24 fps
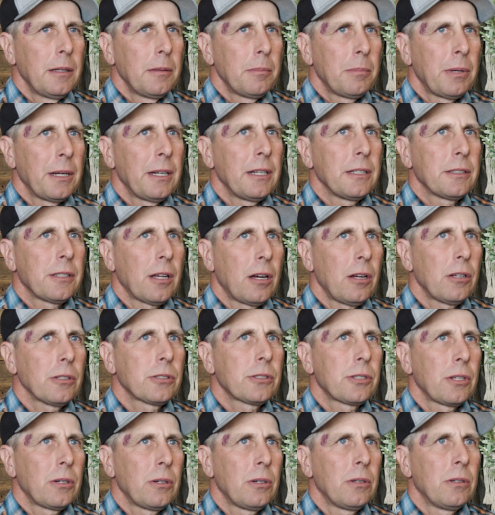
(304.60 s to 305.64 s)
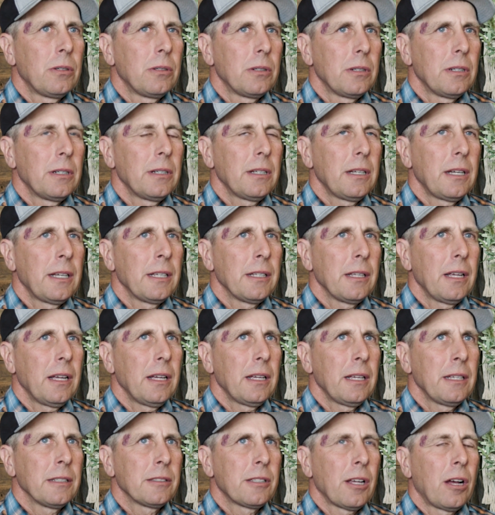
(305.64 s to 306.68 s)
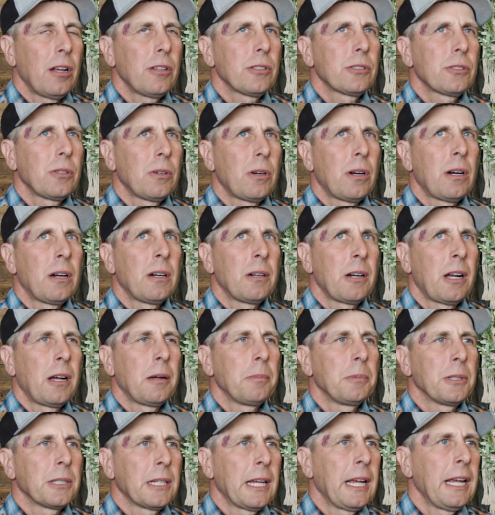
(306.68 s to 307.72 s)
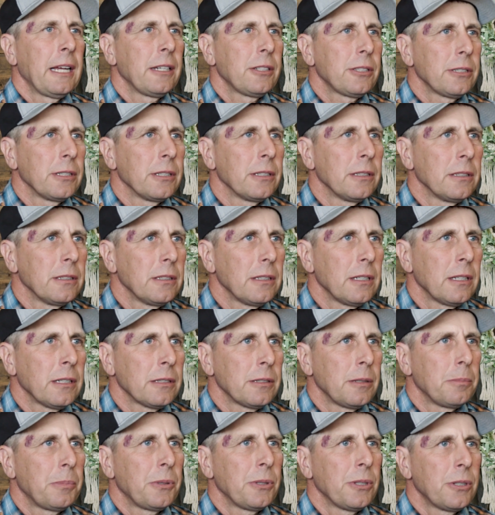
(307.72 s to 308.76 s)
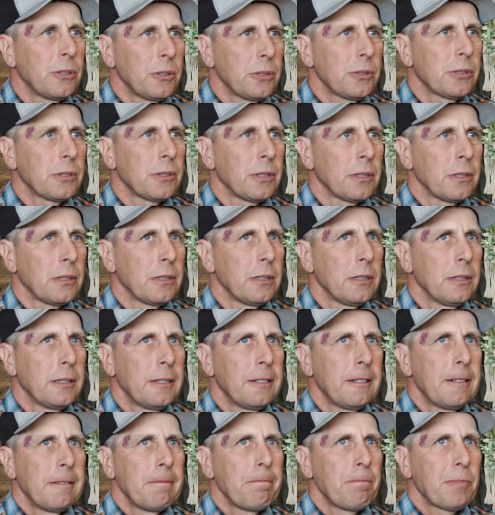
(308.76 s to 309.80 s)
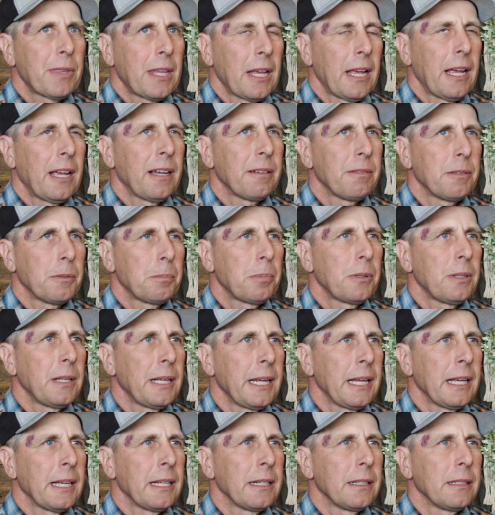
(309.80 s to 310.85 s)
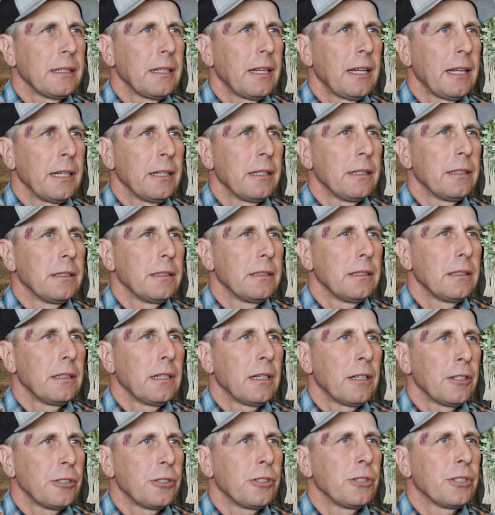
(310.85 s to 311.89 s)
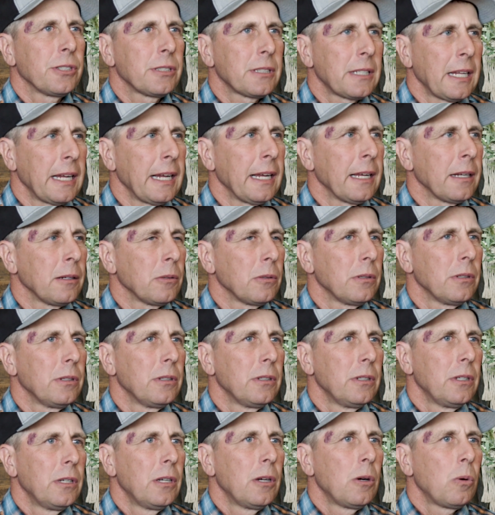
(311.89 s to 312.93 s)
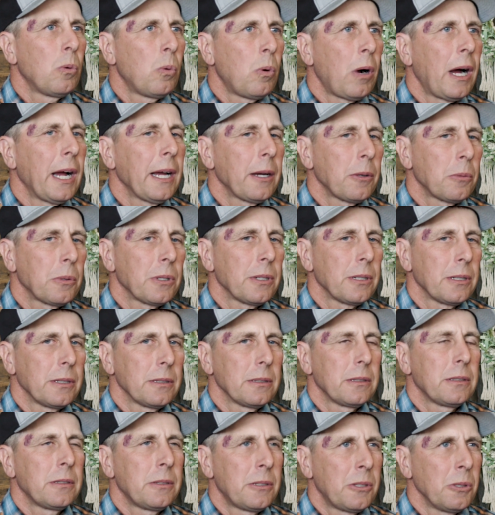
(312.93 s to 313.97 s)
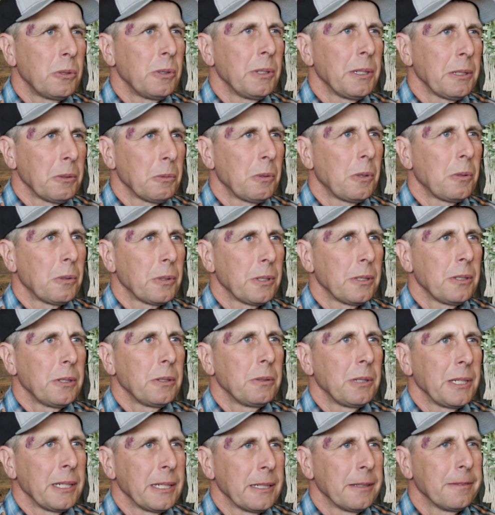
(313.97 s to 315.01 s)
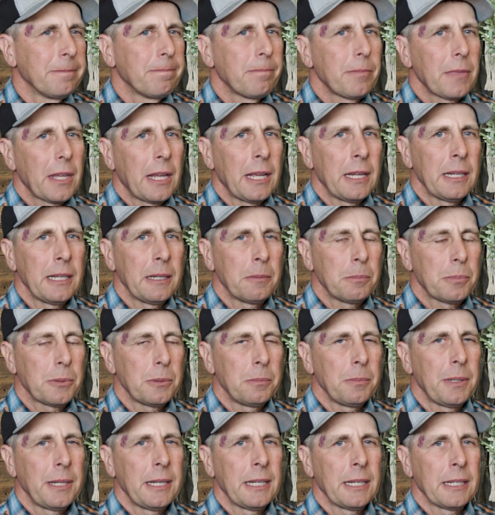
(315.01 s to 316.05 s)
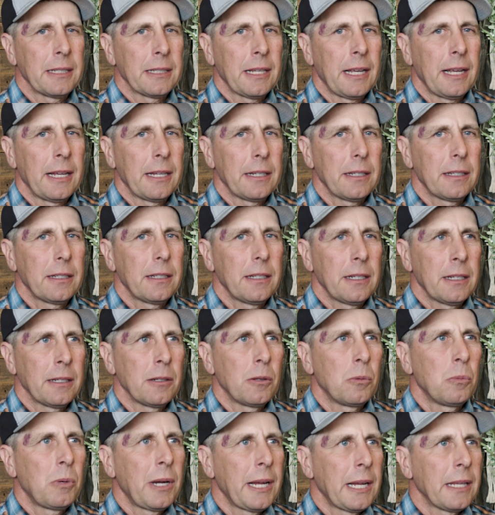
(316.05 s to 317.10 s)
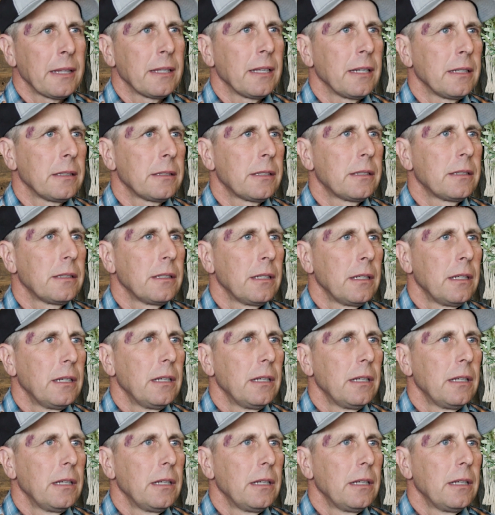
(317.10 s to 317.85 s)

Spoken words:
But it's also our obligation as a producer to have a plan and understand why we're doing what we're doing and implementing that in a way that's